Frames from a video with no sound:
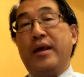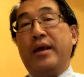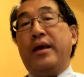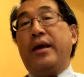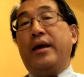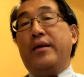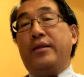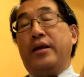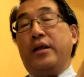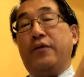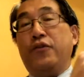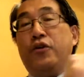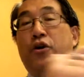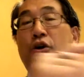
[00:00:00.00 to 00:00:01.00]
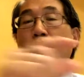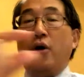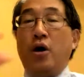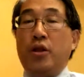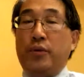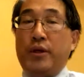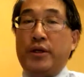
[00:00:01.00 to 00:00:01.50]
And then if you go all
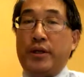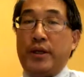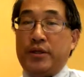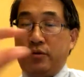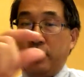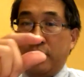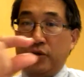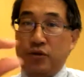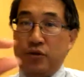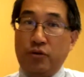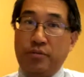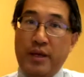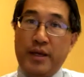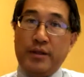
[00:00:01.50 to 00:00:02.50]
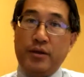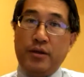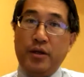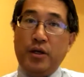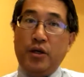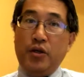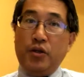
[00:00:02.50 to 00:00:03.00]
the way and zoom in
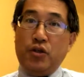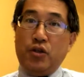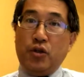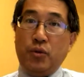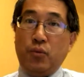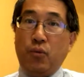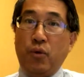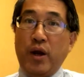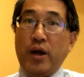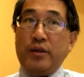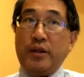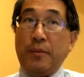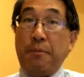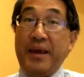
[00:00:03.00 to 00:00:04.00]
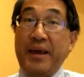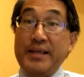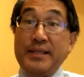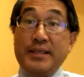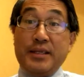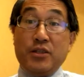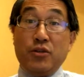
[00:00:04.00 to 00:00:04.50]
to where the
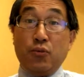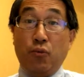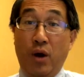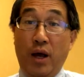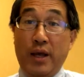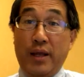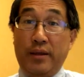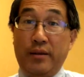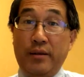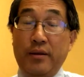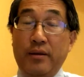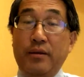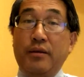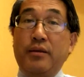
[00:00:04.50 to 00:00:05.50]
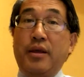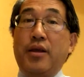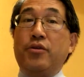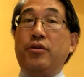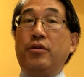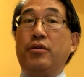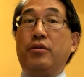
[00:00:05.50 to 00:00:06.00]
base is 1,
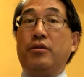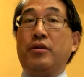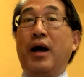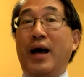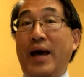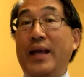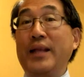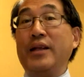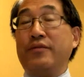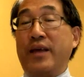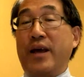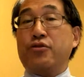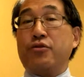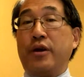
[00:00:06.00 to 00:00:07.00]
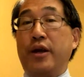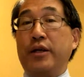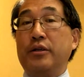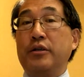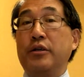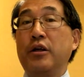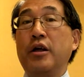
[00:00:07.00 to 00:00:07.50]
then the height of that
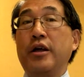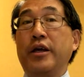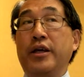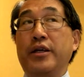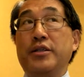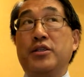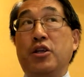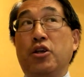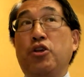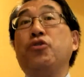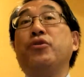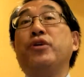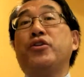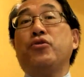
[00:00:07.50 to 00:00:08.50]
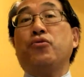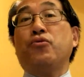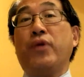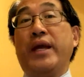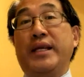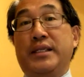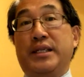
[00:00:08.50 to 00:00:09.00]
triangle is the unit
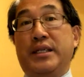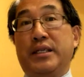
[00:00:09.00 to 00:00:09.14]
rate.